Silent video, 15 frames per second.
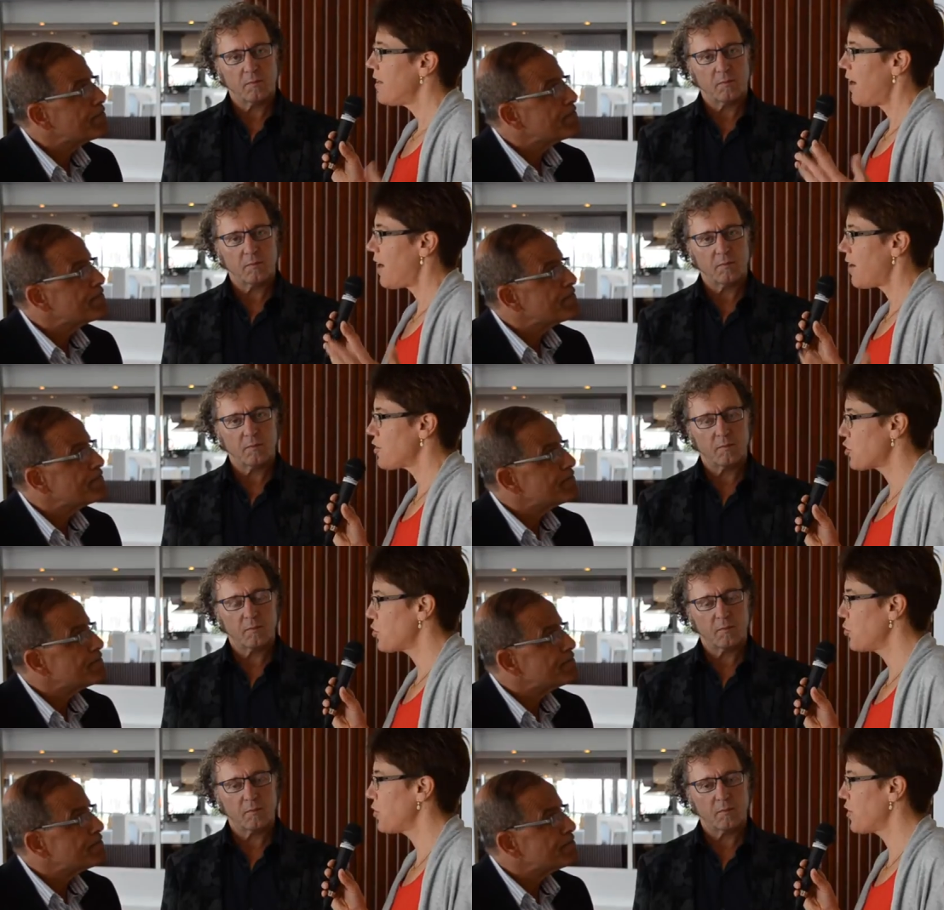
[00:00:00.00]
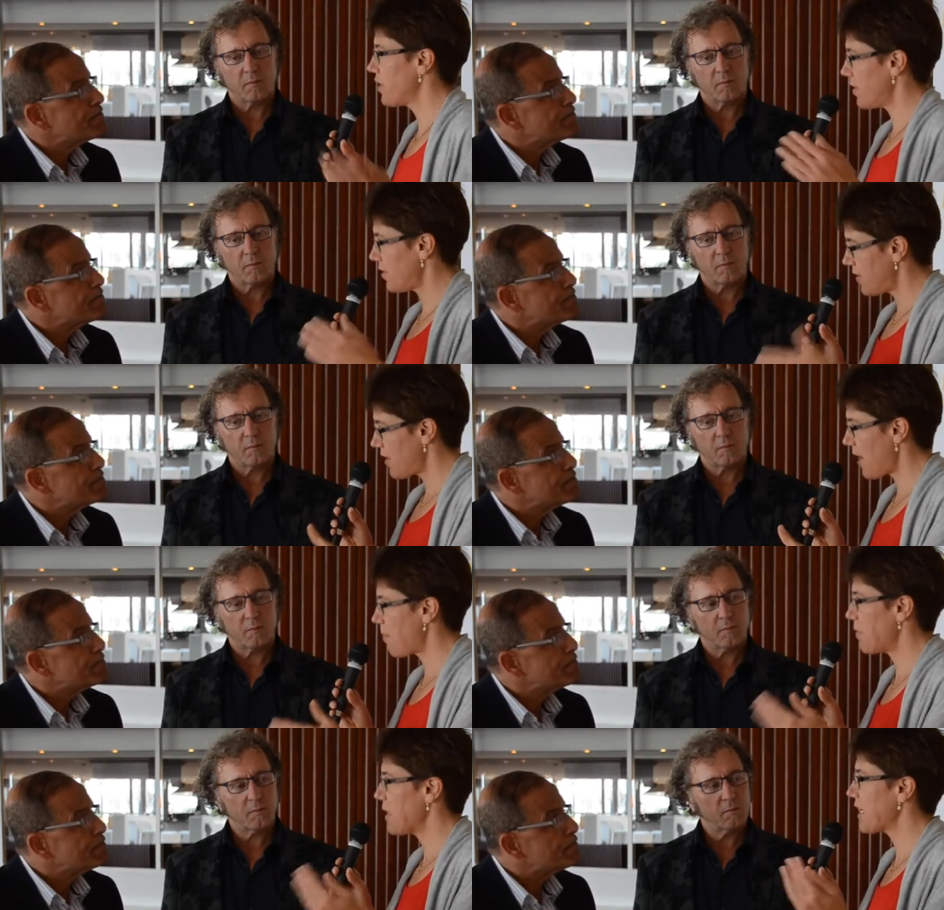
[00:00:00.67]
Speaker 1: uh, to the
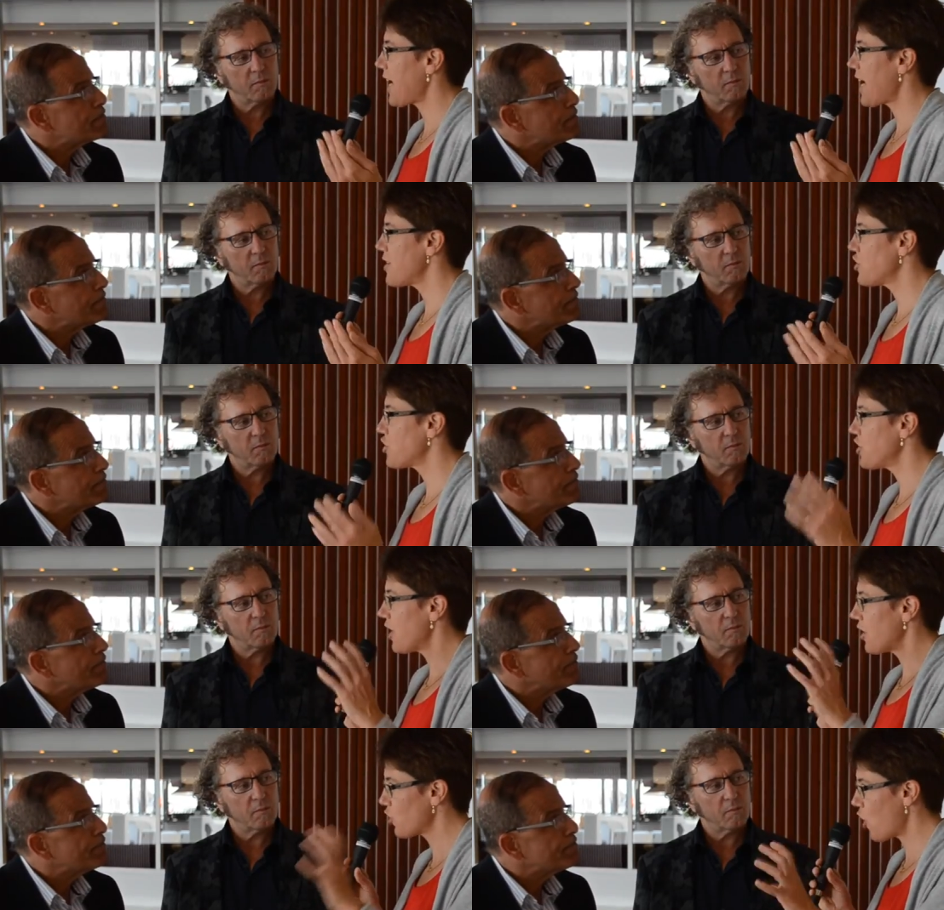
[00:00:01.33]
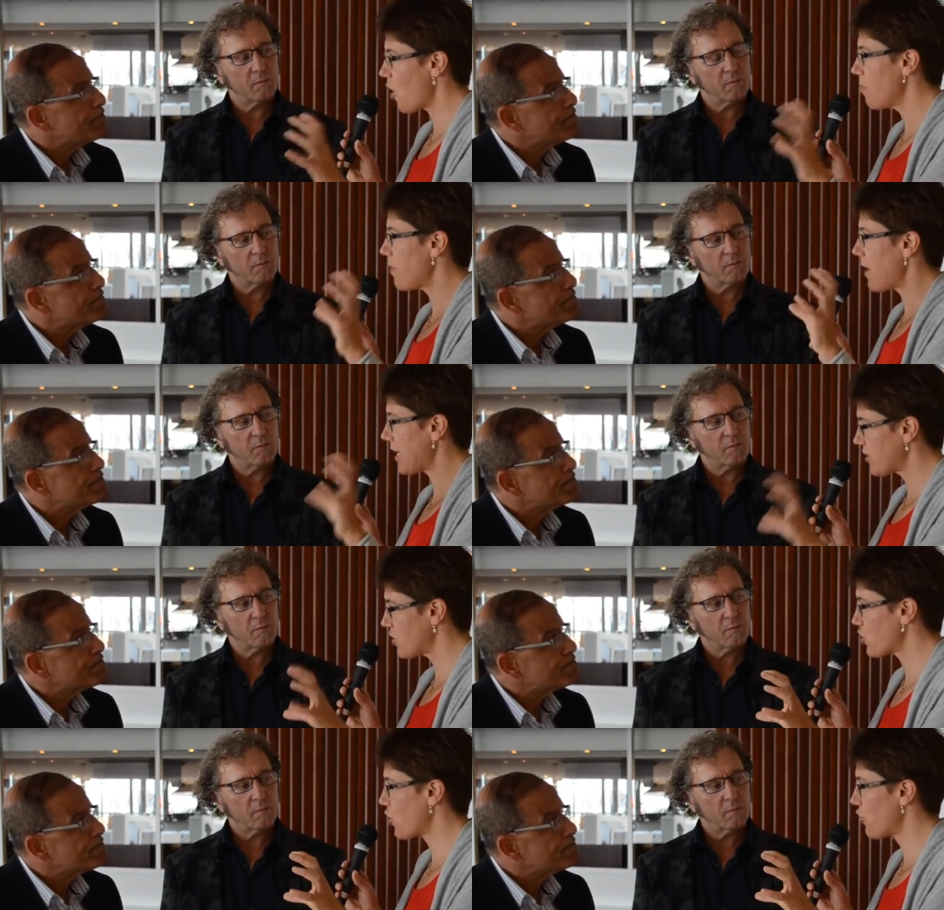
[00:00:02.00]
application in
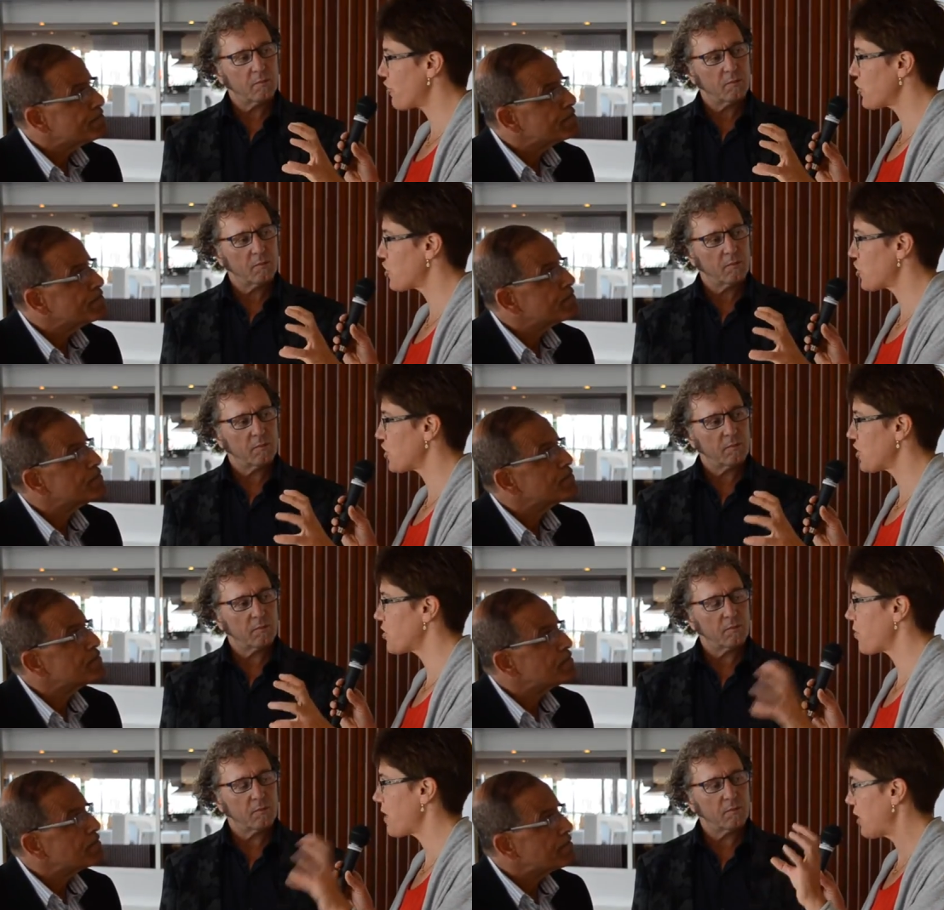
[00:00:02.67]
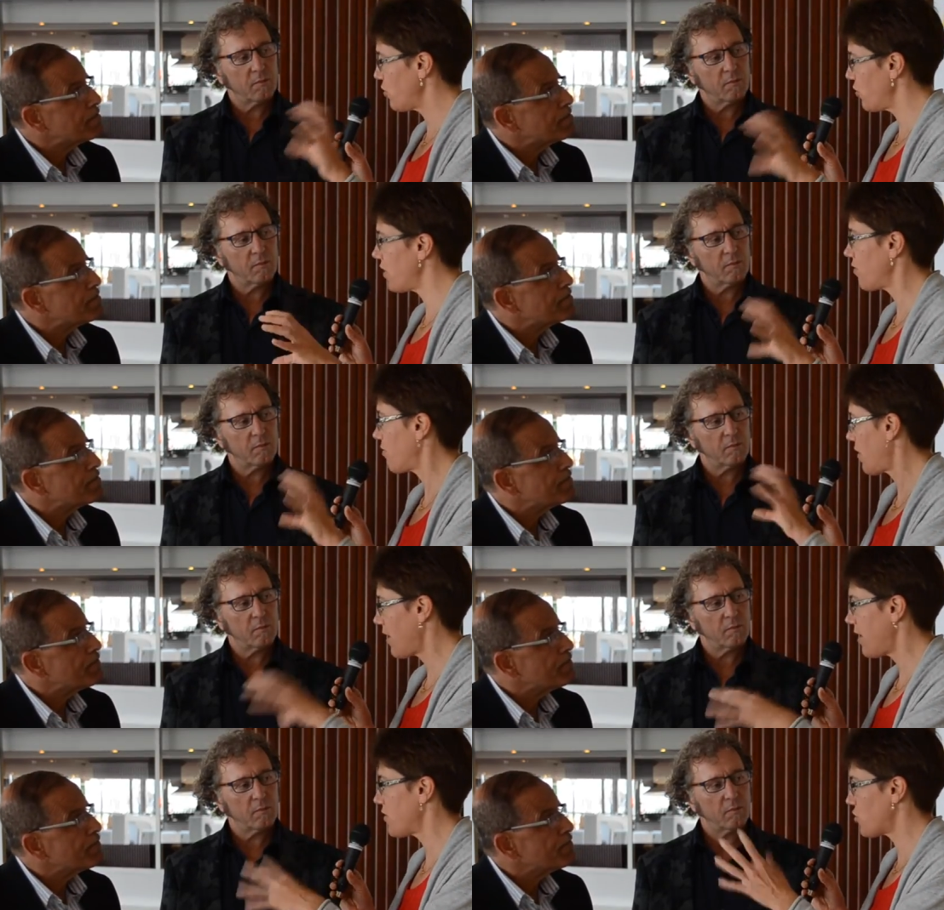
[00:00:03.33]
compact storages where you
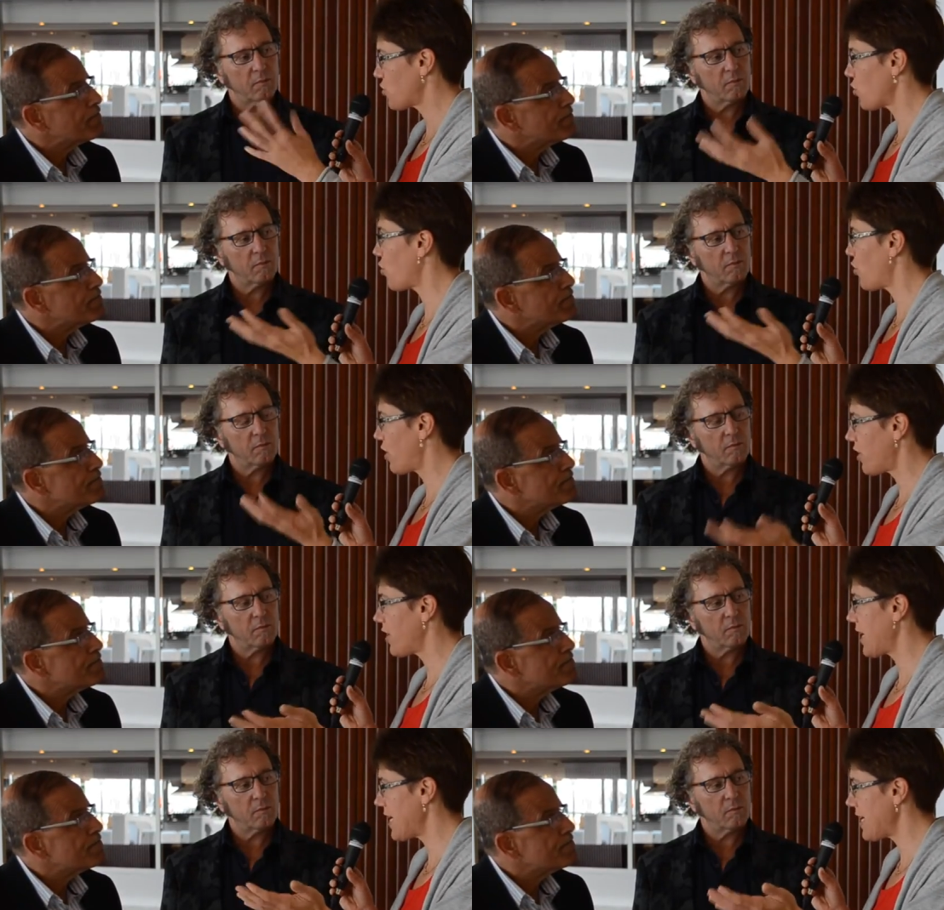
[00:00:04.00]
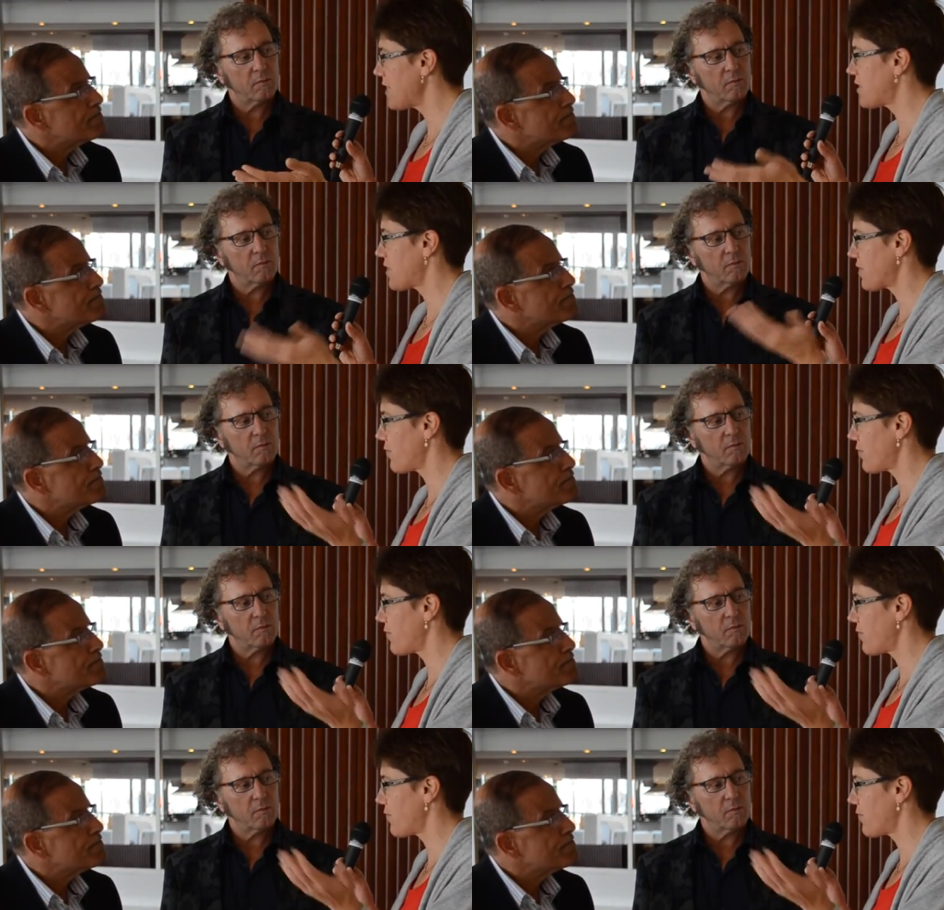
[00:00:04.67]
uh, store heat